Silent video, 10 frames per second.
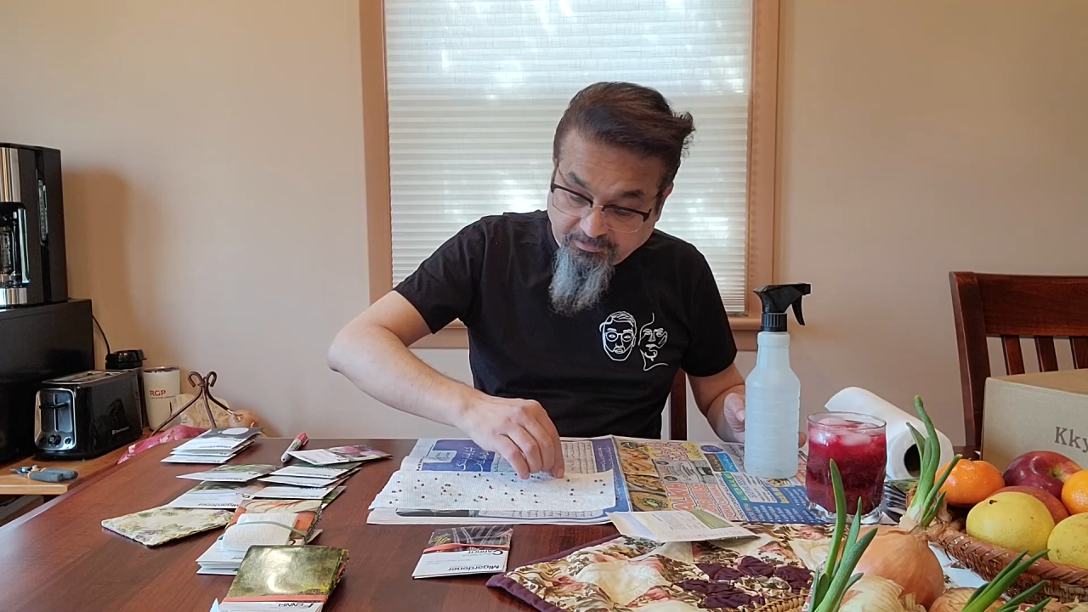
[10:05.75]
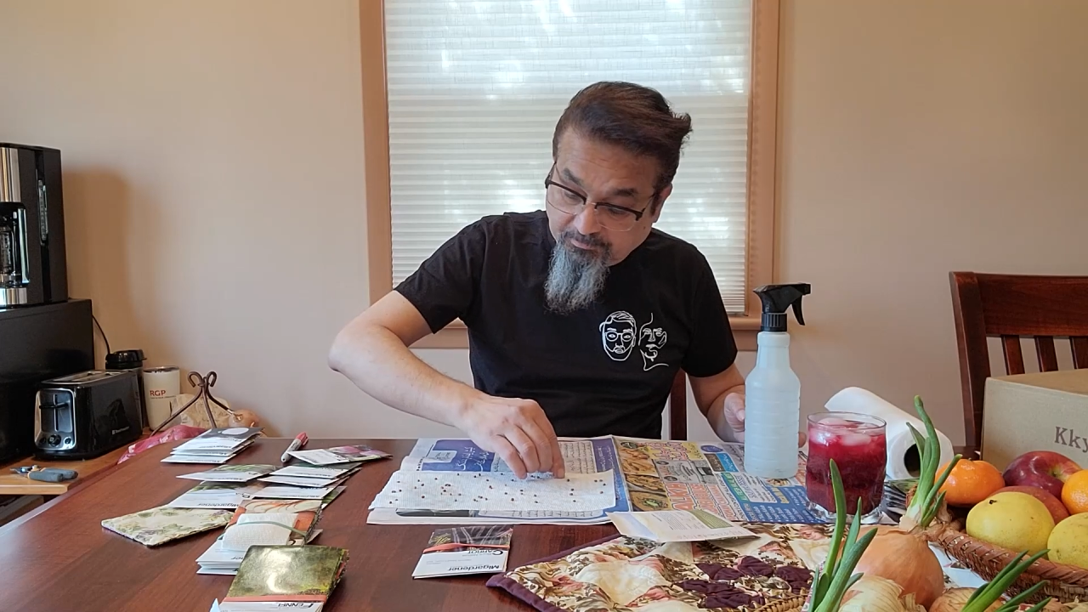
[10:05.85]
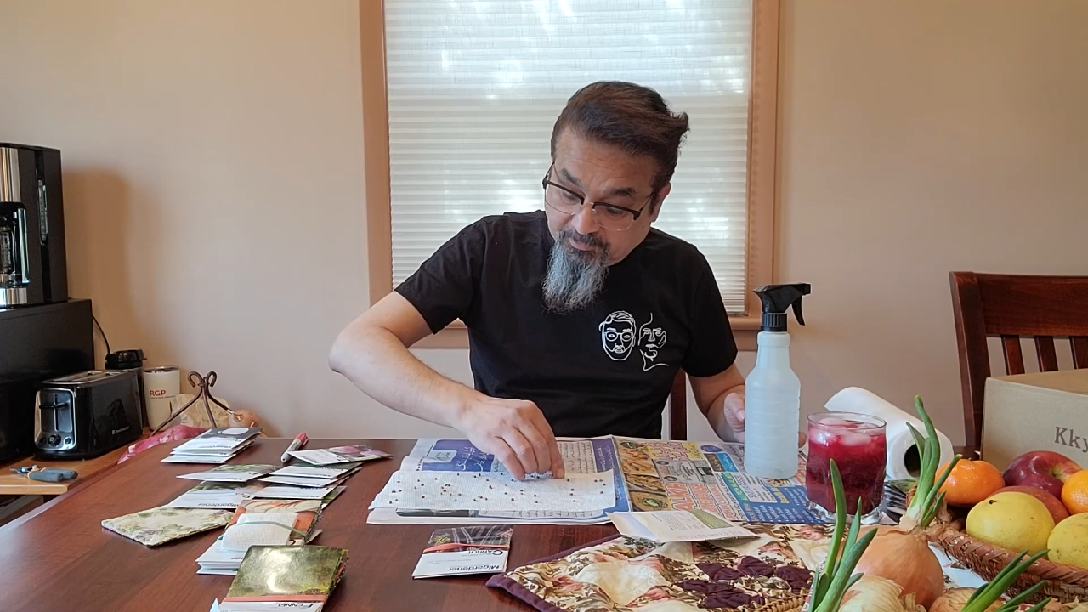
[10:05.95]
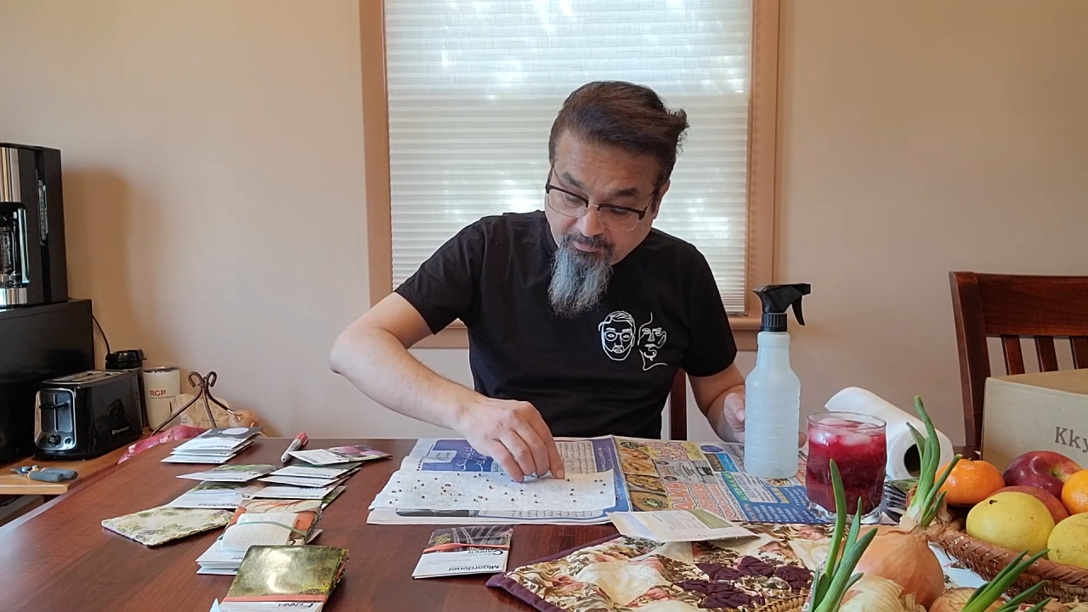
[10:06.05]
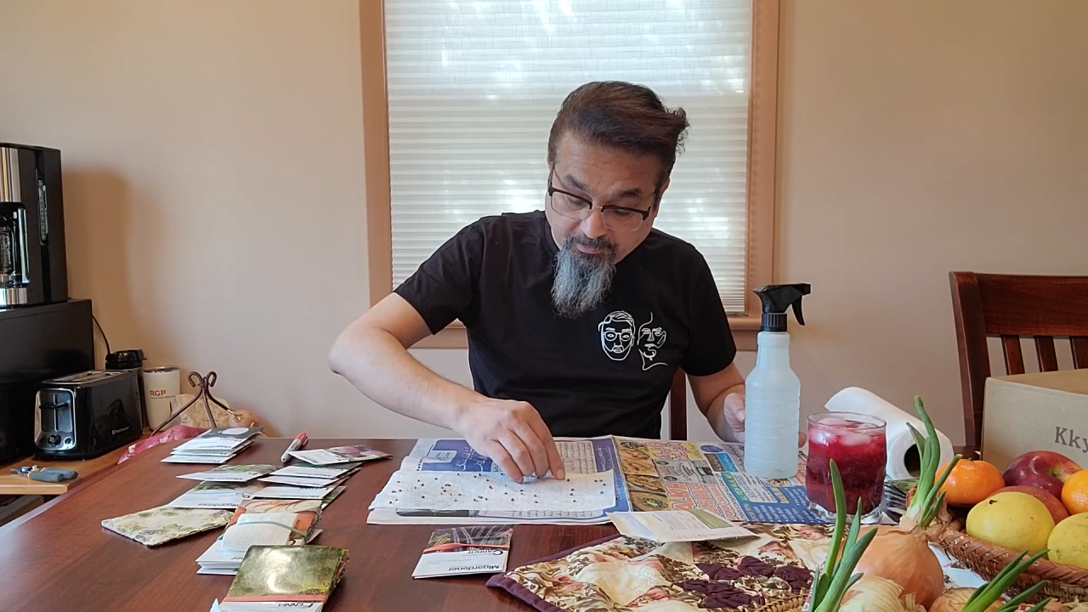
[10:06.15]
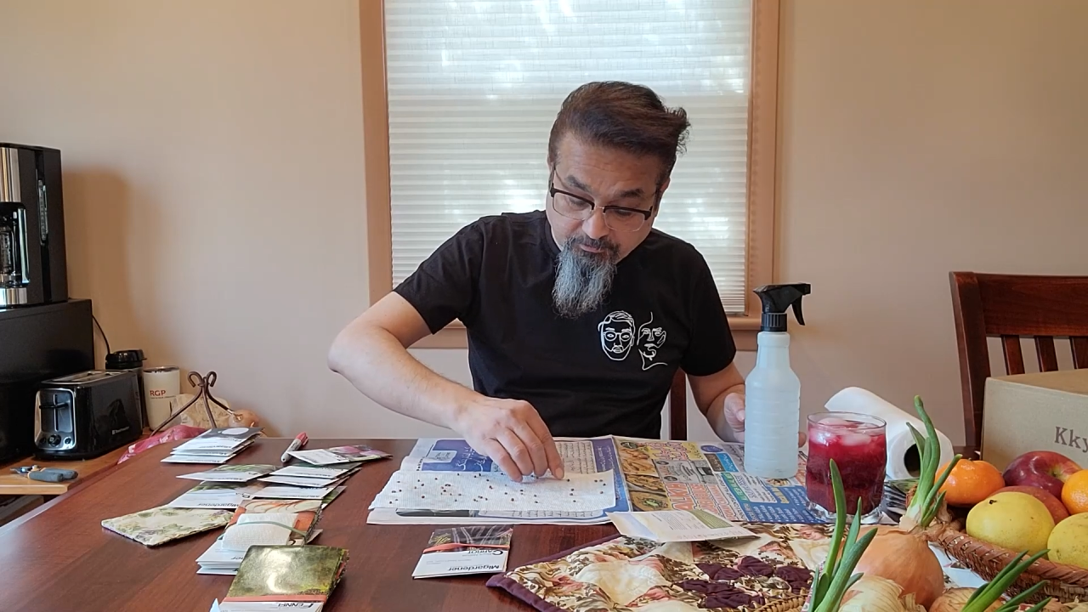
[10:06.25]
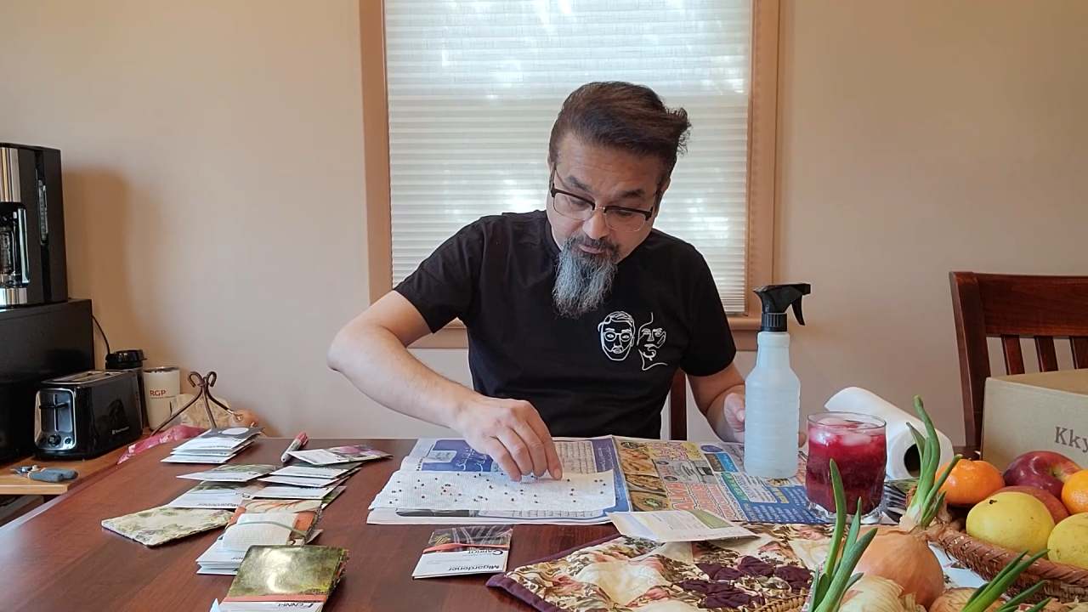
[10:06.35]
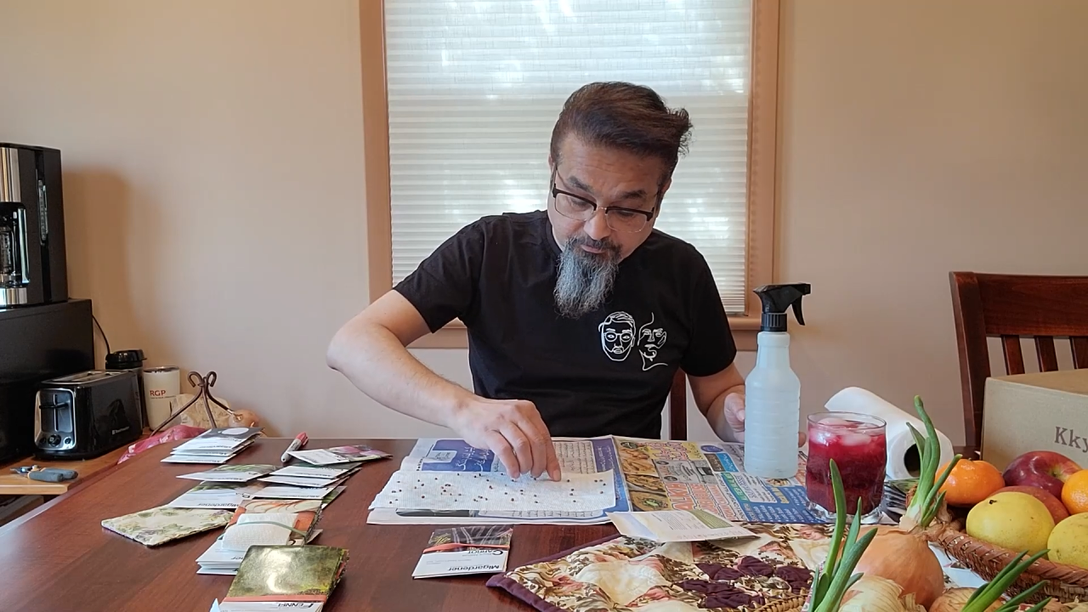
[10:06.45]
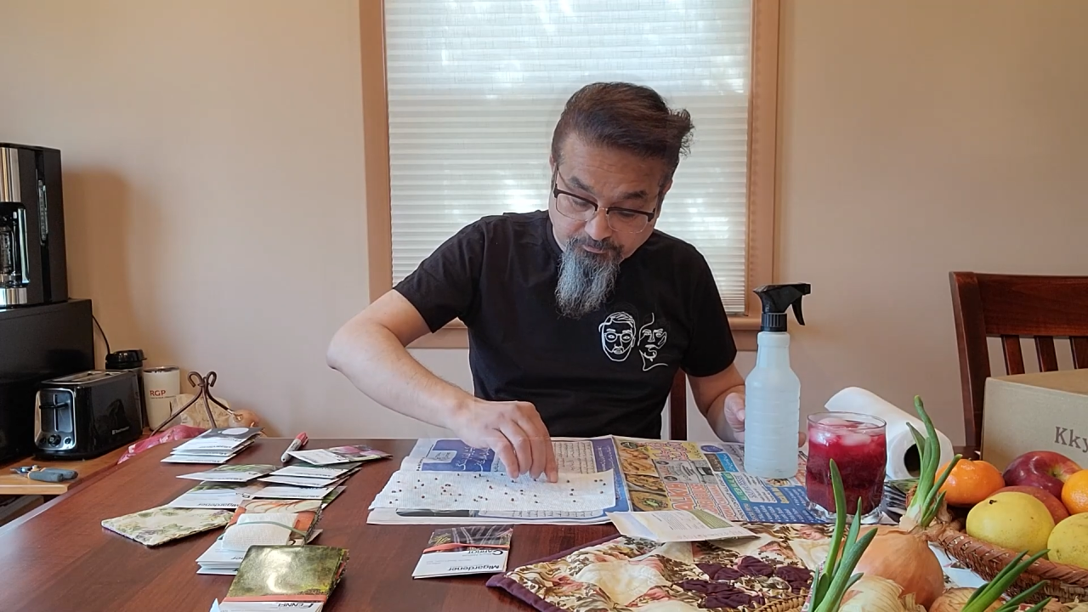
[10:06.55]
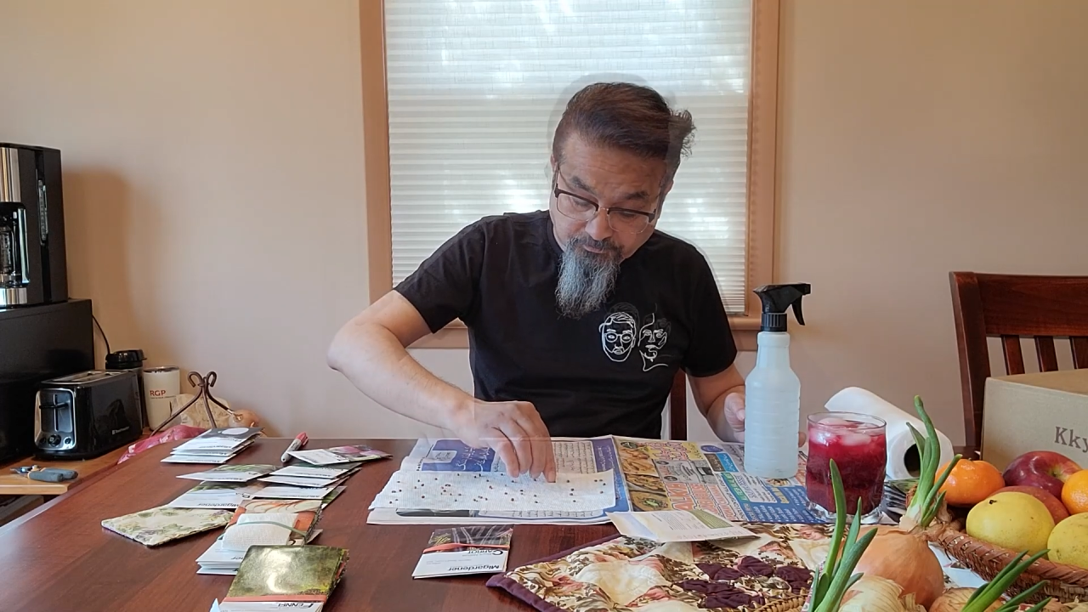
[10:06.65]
them around.